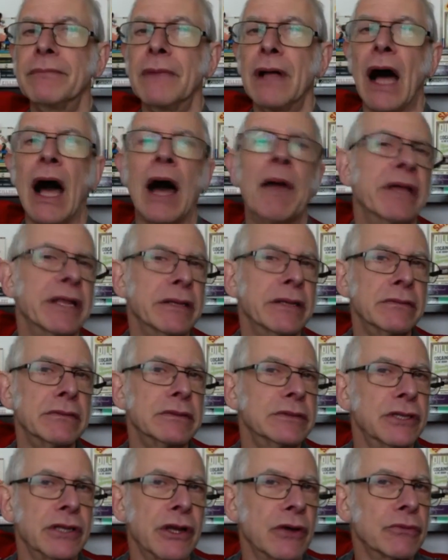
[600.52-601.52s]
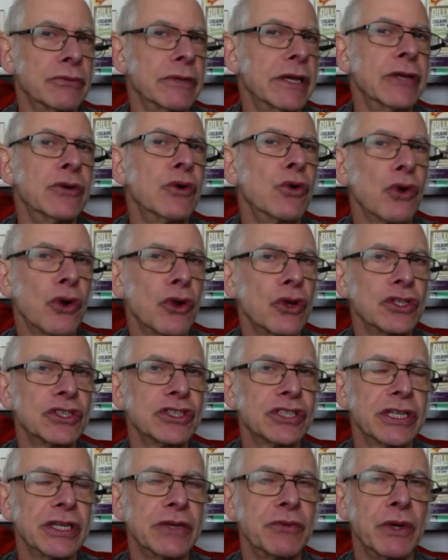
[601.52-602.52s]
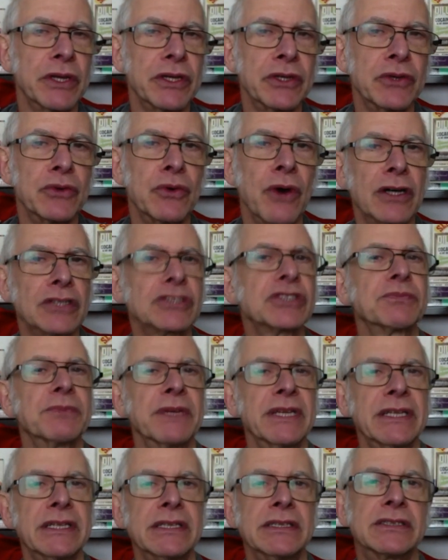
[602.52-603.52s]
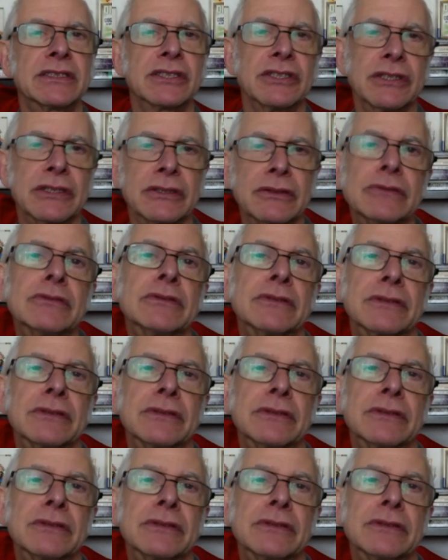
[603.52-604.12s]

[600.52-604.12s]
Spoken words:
I mean, you know, in all honesty, when you asked me to